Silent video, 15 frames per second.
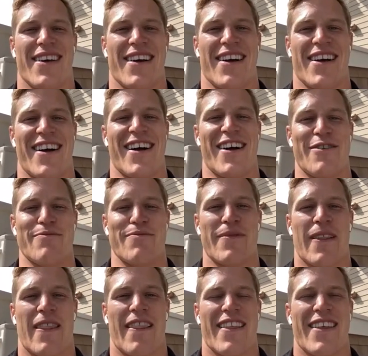Um,
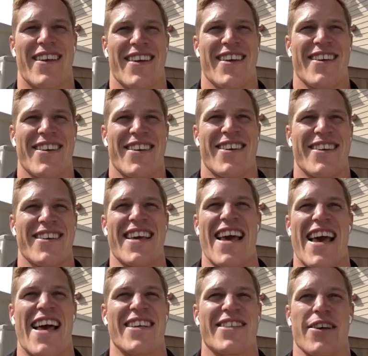
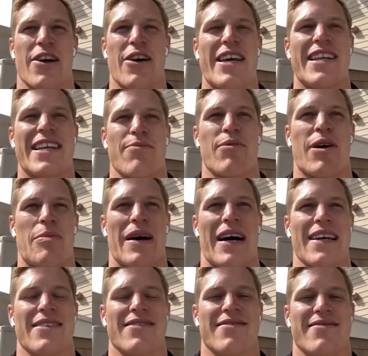yeah, so he'd have my
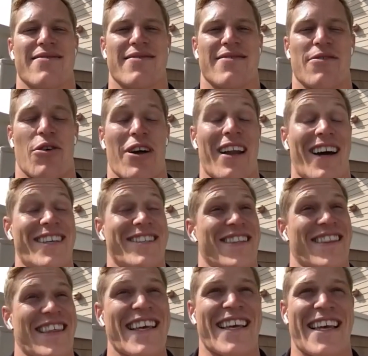back. Well, I like
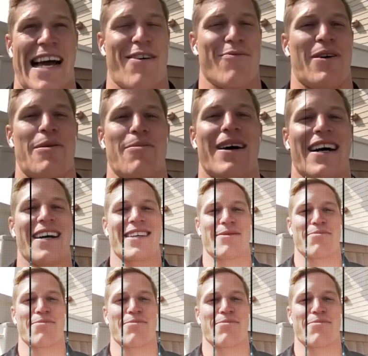to think he would have my back.